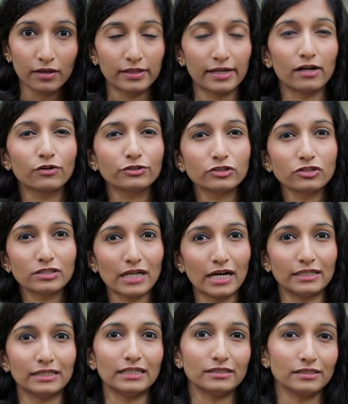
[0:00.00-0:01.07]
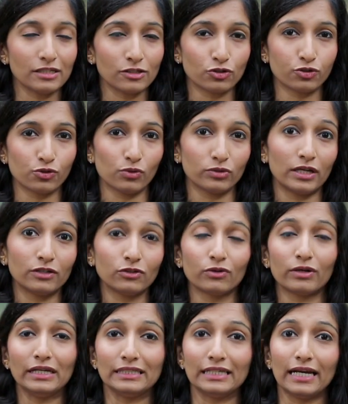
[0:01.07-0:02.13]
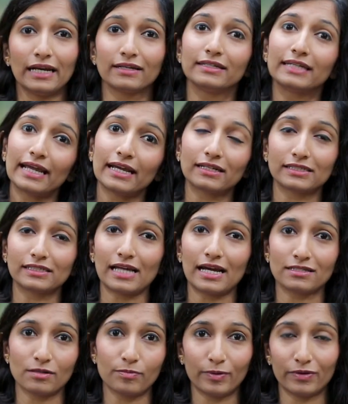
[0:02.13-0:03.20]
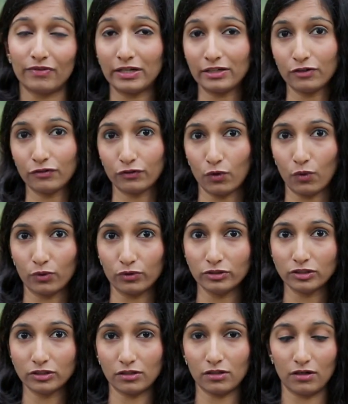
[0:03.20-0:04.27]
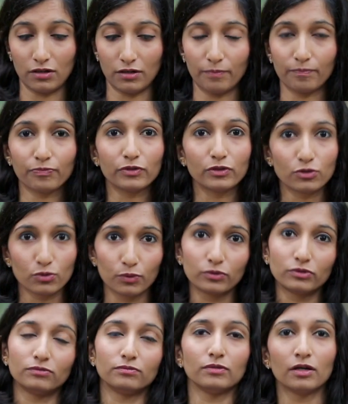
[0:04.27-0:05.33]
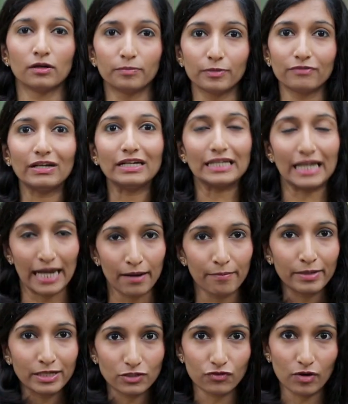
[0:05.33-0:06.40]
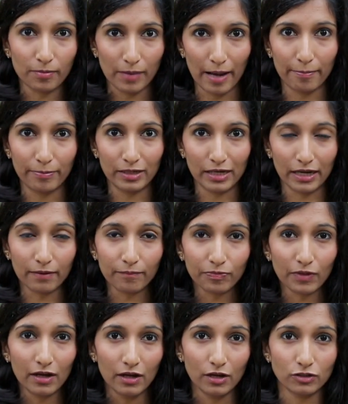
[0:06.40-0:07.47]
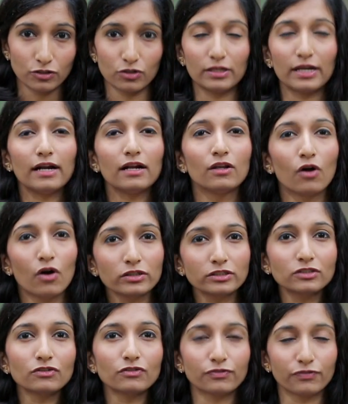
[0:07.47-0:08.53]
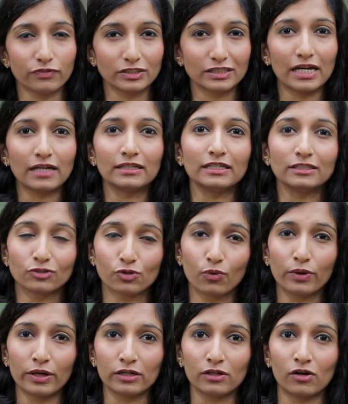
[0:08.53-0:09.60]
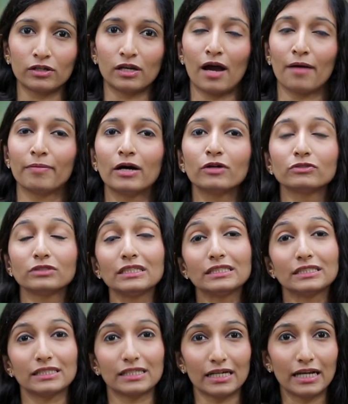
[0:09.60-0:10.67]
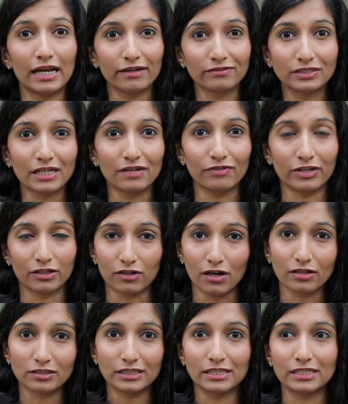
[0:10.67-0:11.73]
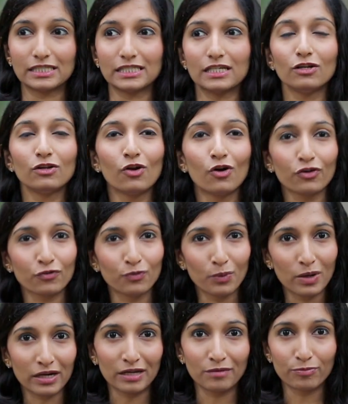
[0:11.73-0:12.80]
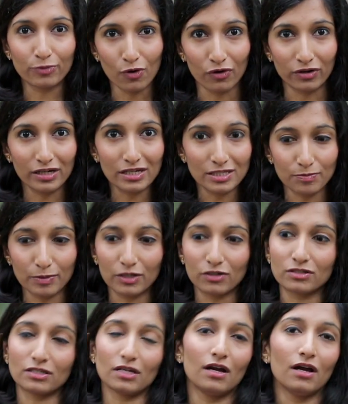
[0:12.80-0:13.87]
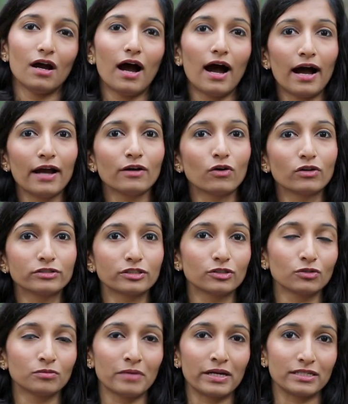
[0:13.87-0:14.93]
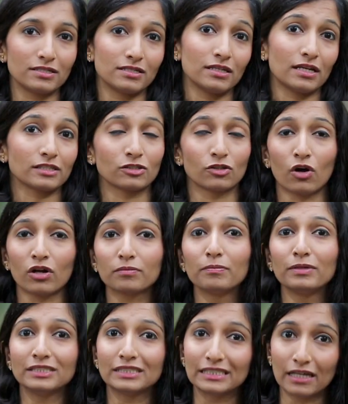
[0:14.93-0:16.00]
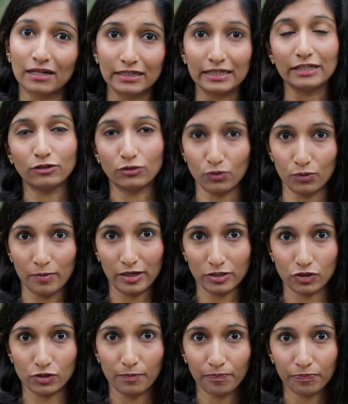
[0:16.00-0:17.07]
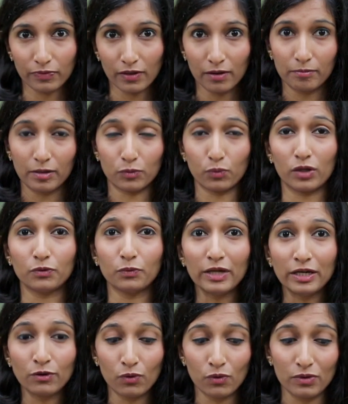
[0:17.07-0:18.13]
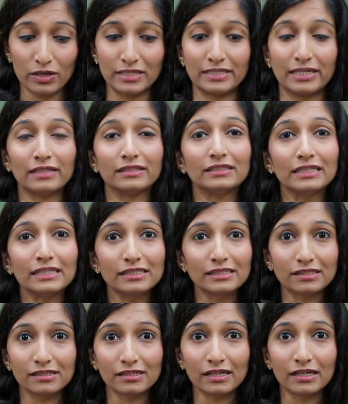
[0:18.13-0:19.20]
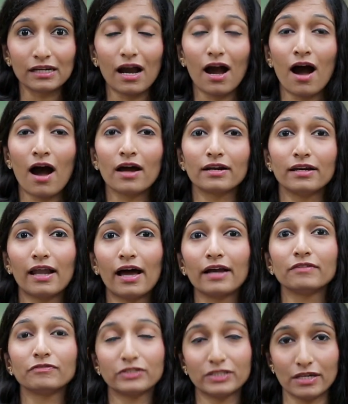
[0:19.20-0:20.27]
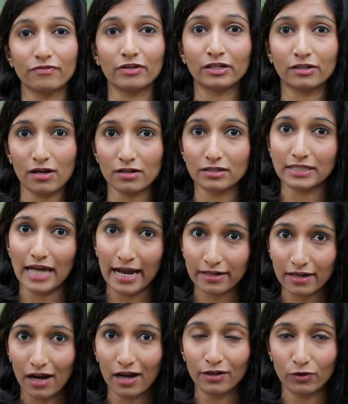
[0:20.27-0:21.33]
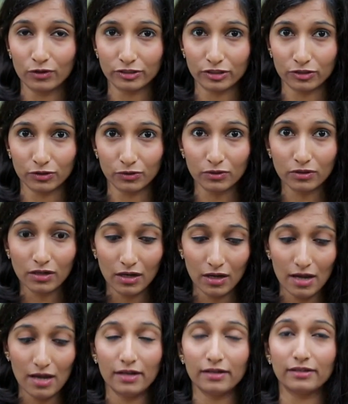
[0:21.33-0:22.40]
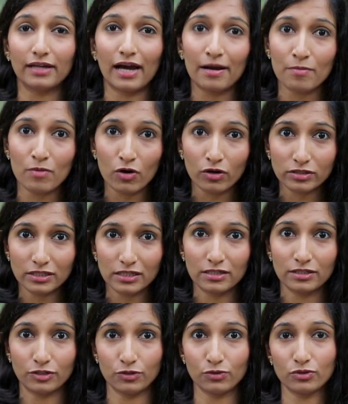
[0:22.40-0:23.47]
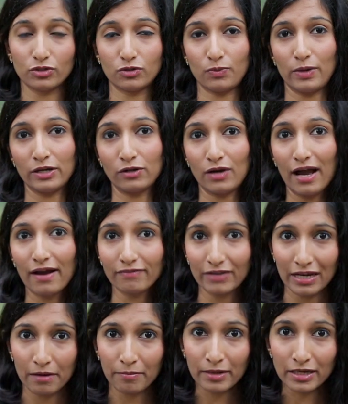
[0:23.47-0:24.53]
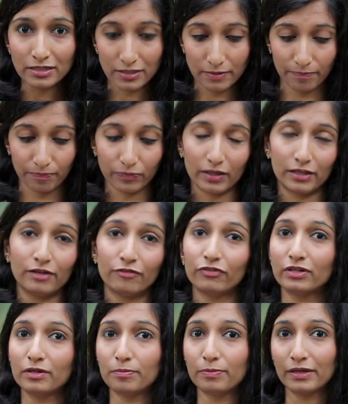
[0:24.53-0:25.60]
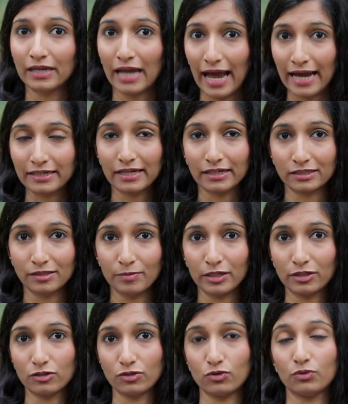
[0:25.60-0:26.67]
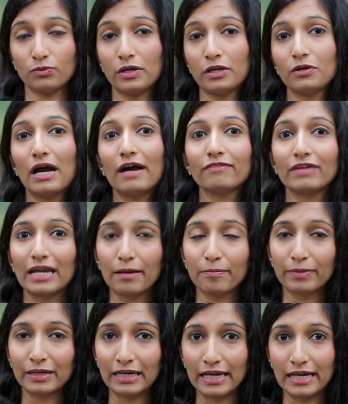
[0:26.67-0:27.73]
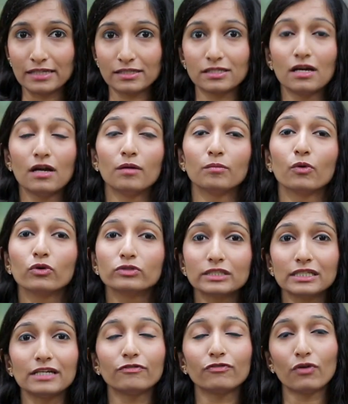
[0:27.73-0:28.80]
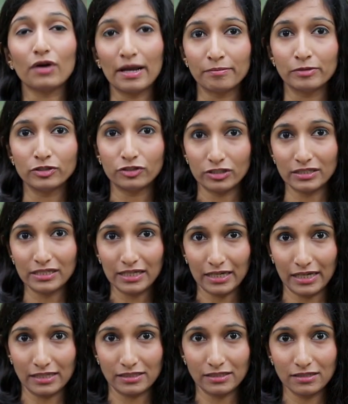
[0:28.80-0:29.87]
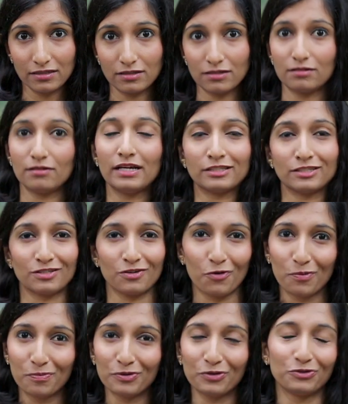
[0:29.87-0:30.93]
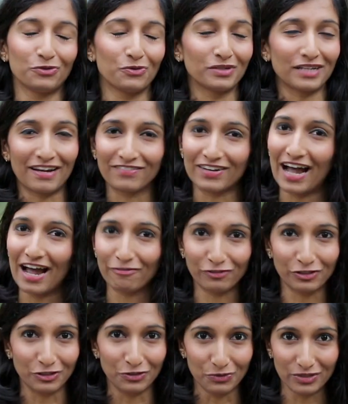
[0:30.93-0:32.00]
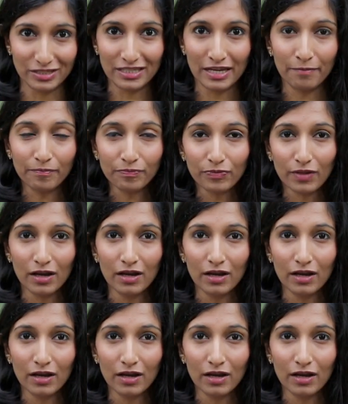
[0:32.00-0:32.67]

There are also studies that show that you can take Dex as a preventive course uh, to uh, prevent A M S from happening. So there are lots of studies going on about these three life-saving drugs. It's still a lot of work in progress because high-altitude medicine has not been studied too much. But what we know is that these three are life-saving drugs at high altitude. Diamox is used when you have A M S, nifedipine and dexamethasone when you have HAPE and HACE, mostly for emergency cases. Let's hope you don't ever have to use them.